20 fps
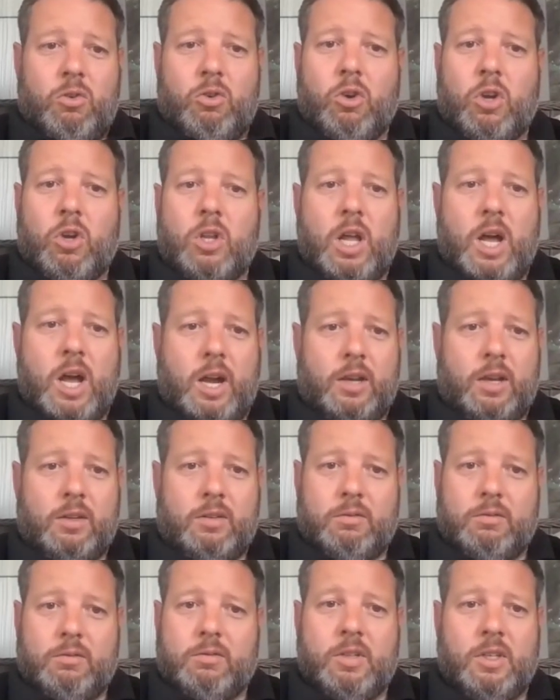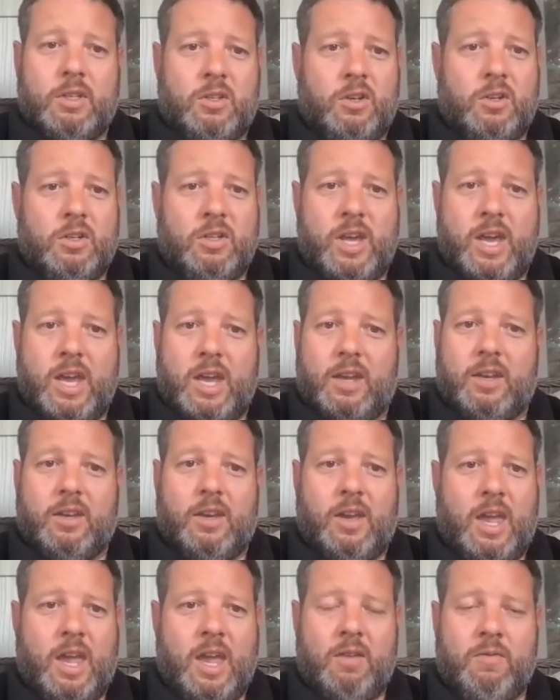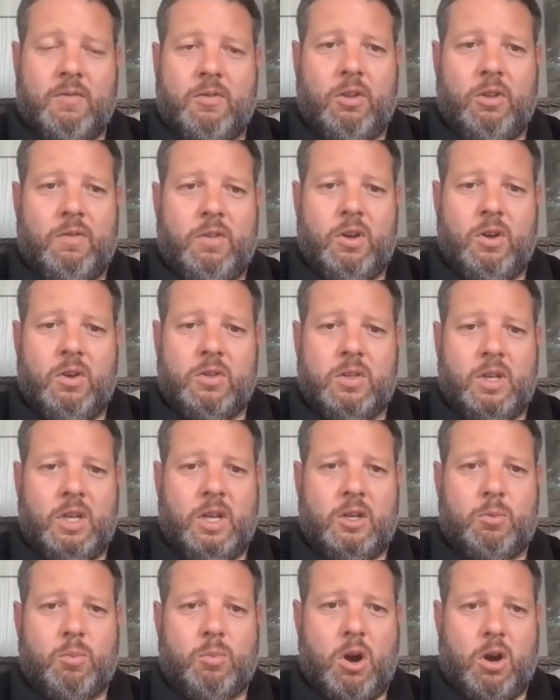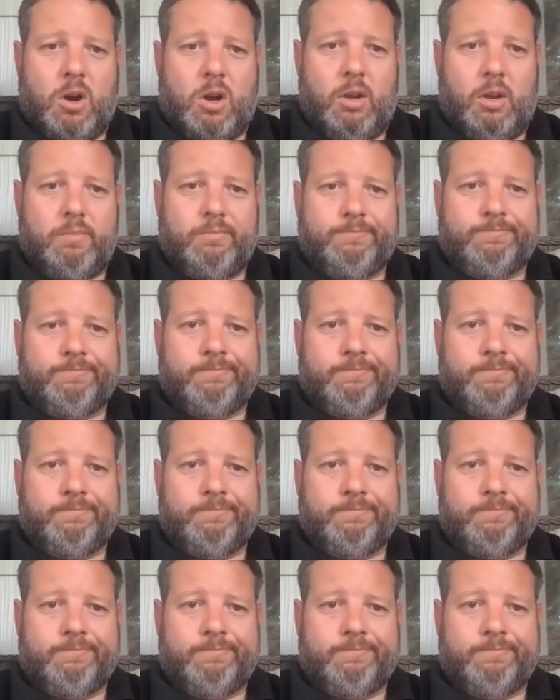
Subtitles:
good luck, because there's like a handful of those in each market.